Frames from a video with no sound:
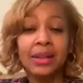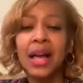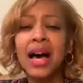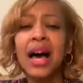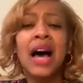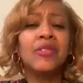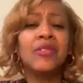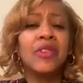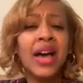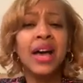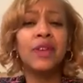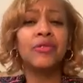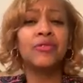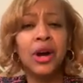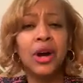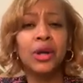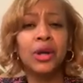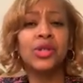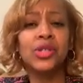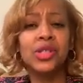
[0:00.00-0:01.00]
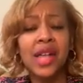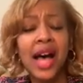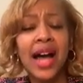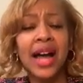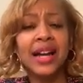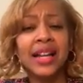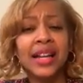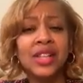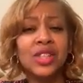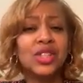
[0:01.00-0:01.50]
Love at first
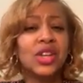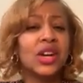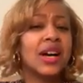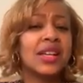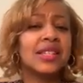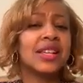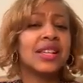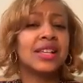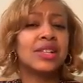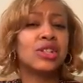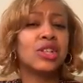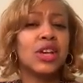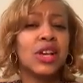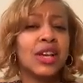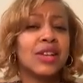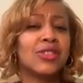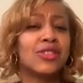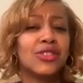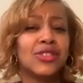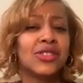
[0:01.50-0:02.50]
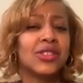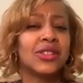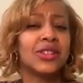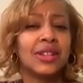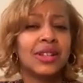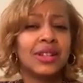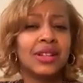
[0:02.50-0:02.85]
sight. It does exist.